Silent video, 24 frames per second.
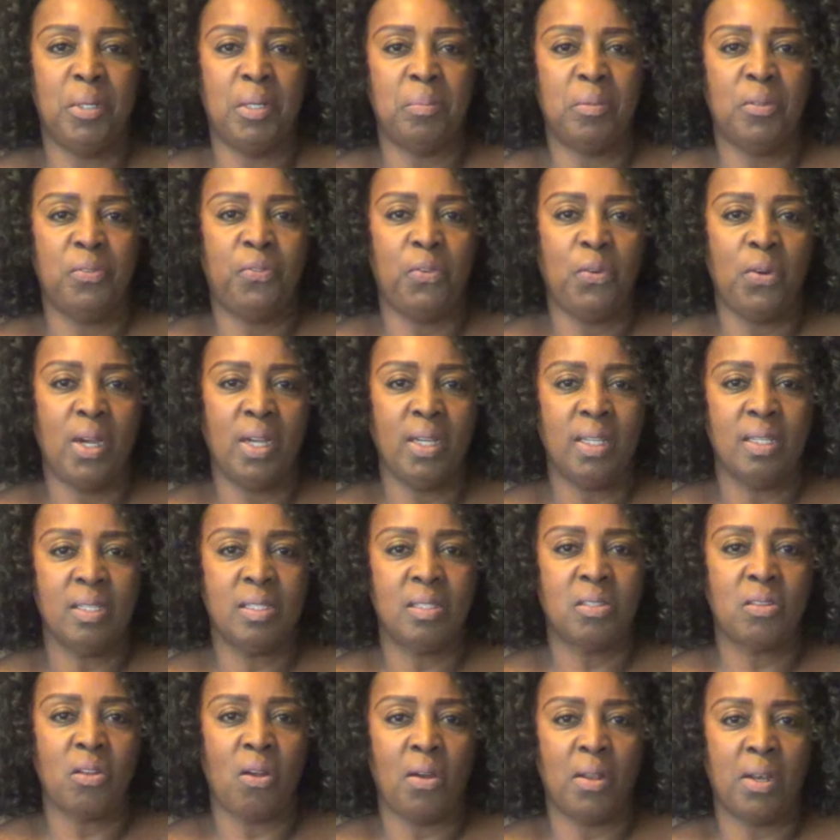But before I get
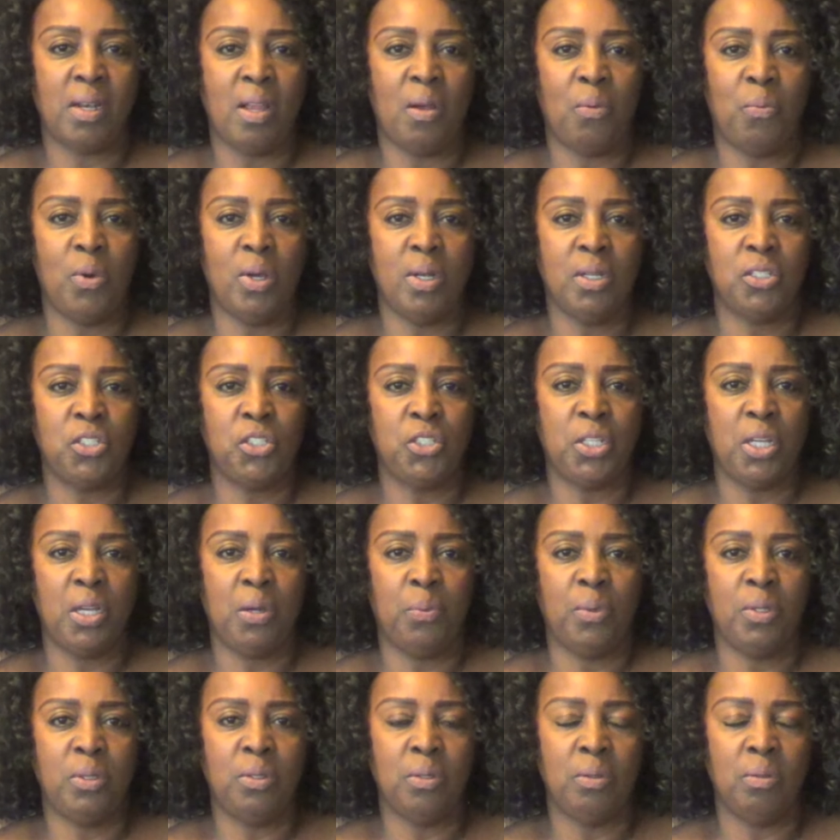started, I want to share
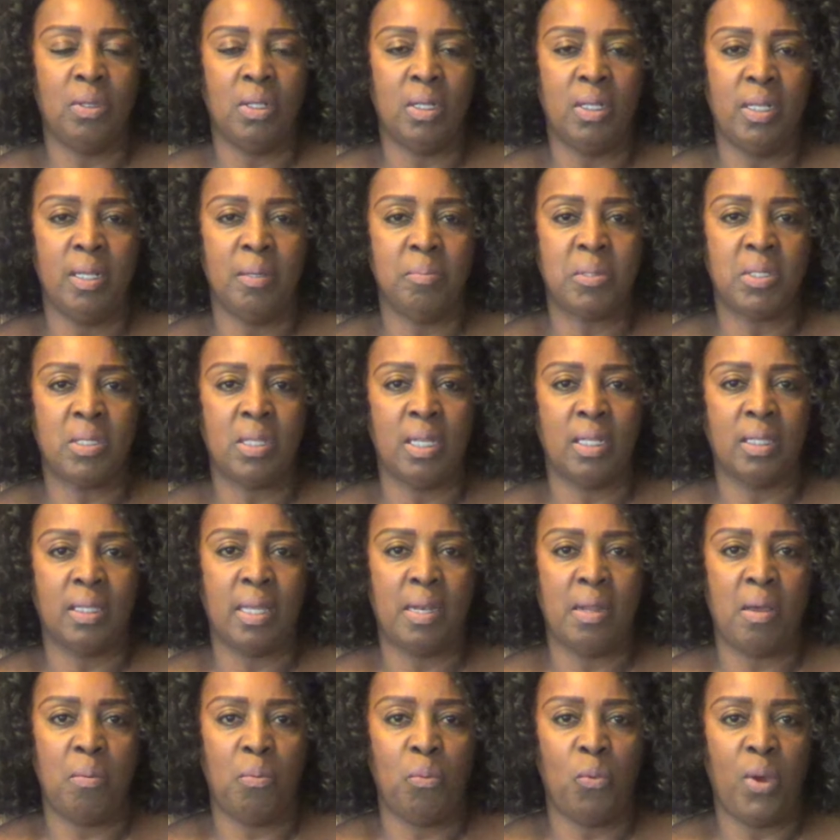with you the lipstick
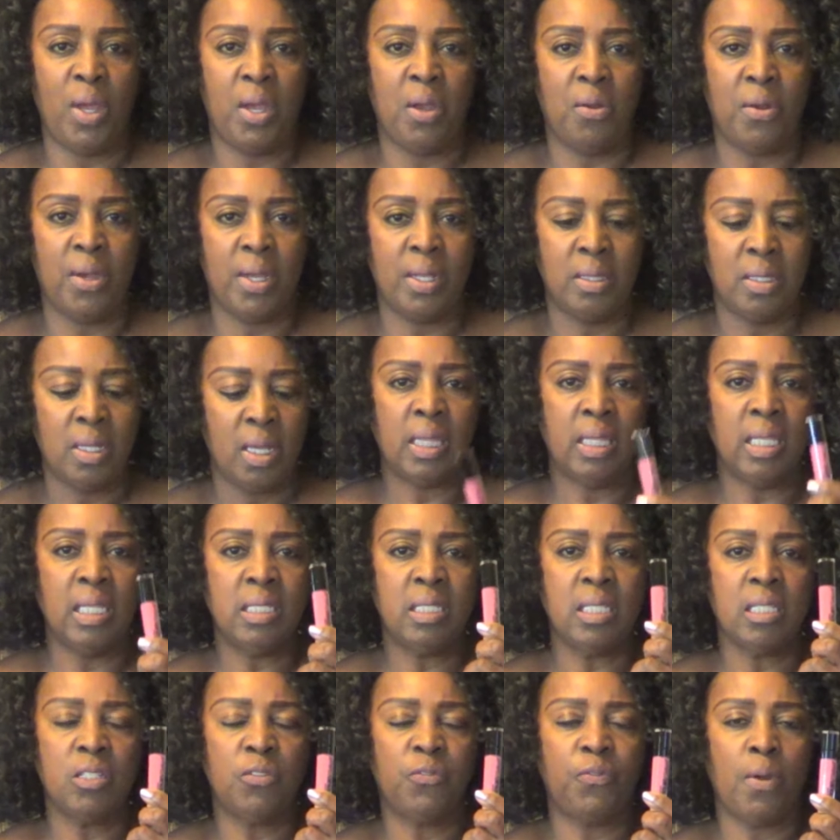that I'm wearing.
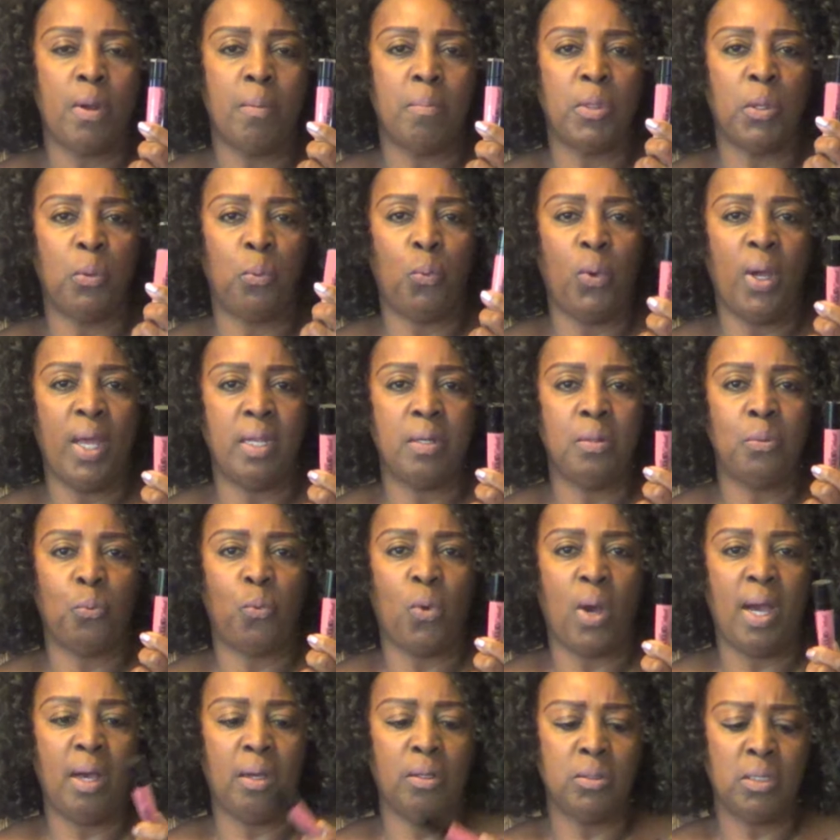This is from the Wet n
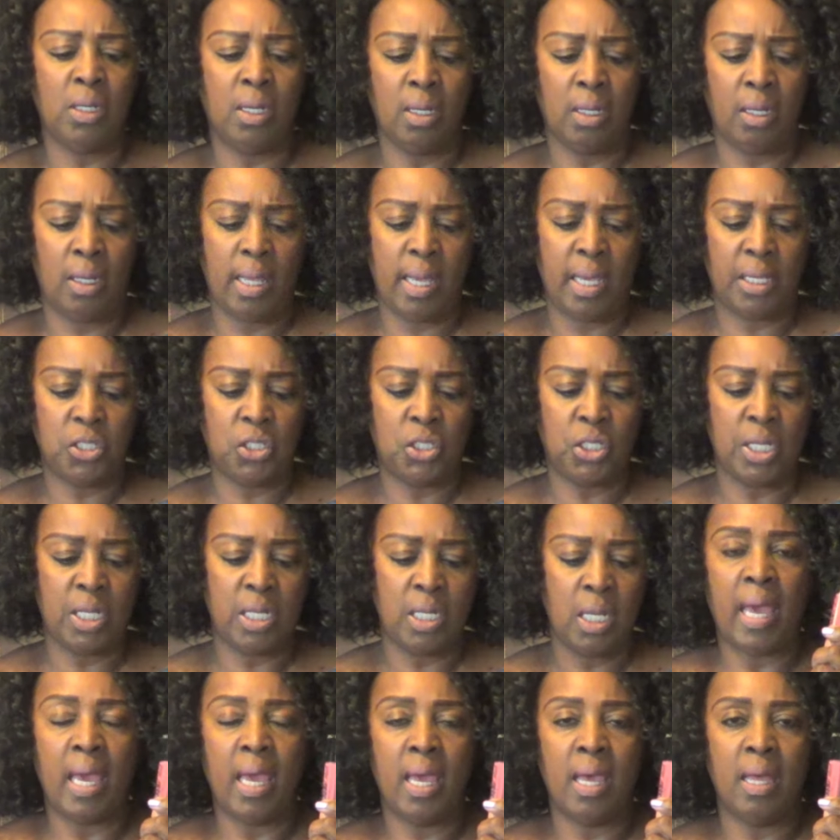Wild
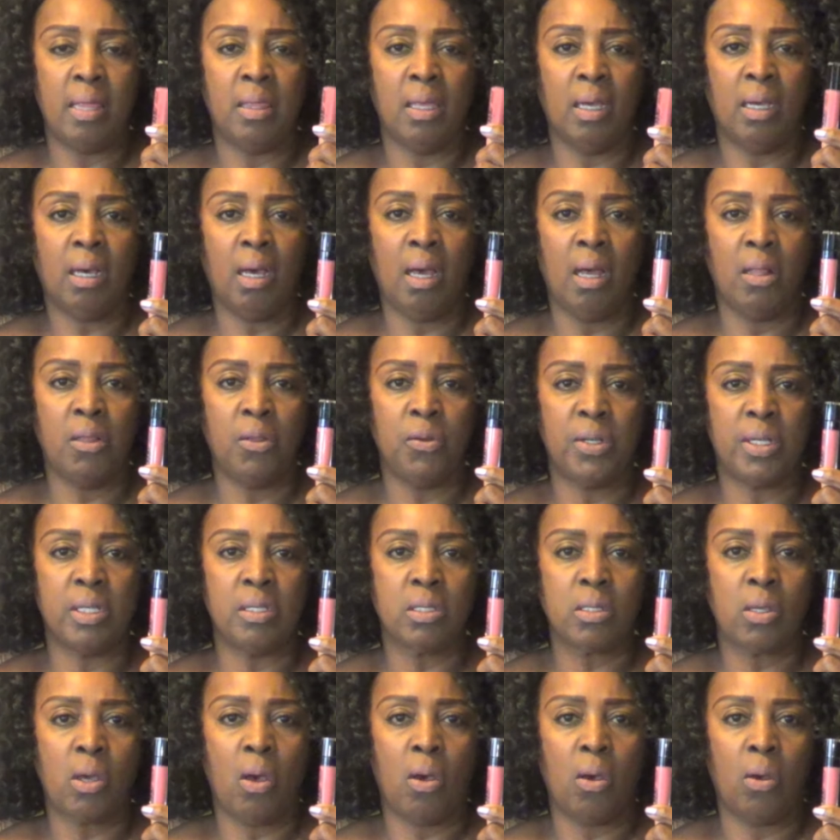collection, and the color
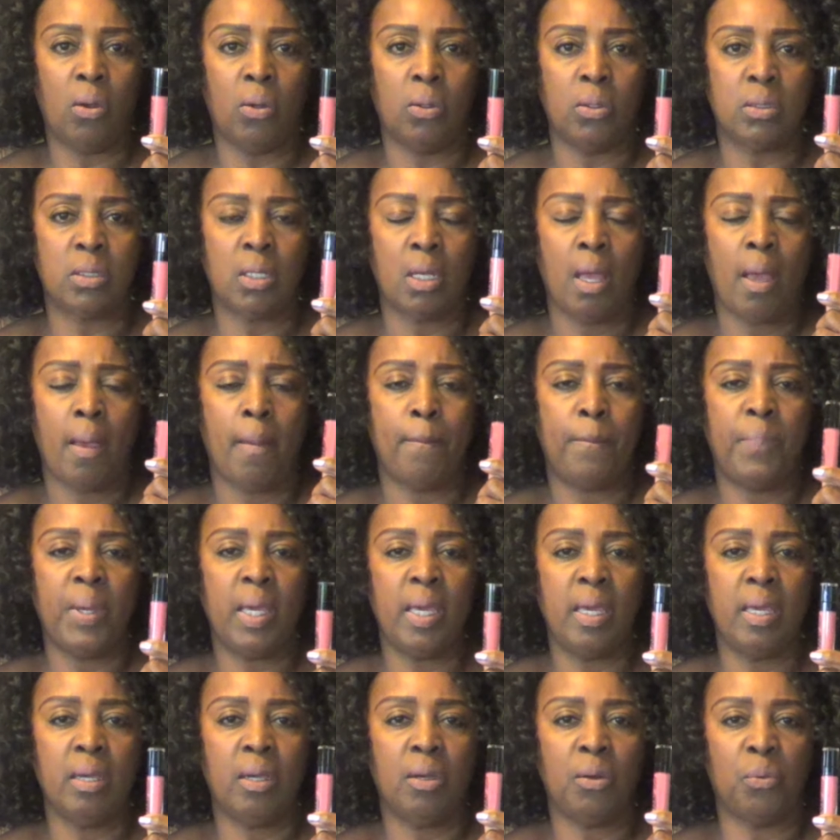is called
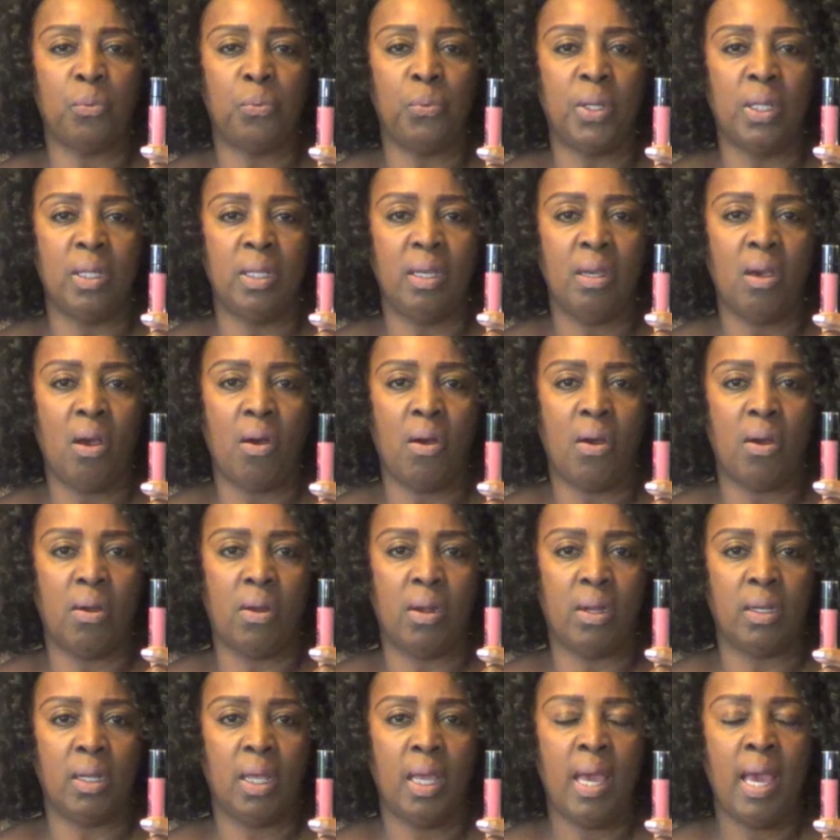Pink Really Hard.